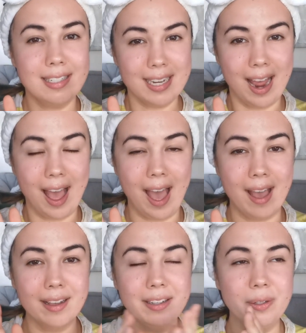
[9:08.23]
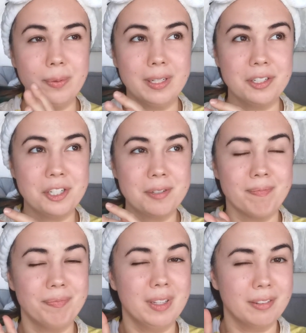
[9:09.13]
tack, which
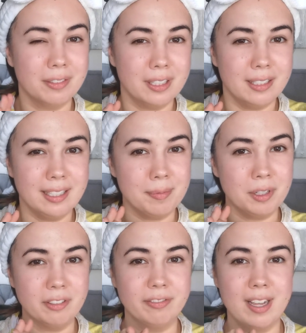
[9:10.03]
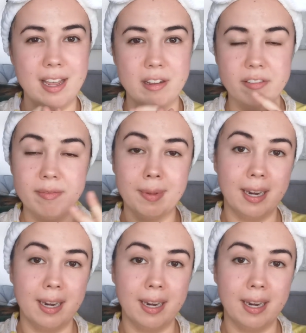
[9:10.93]
I really am not a fan of,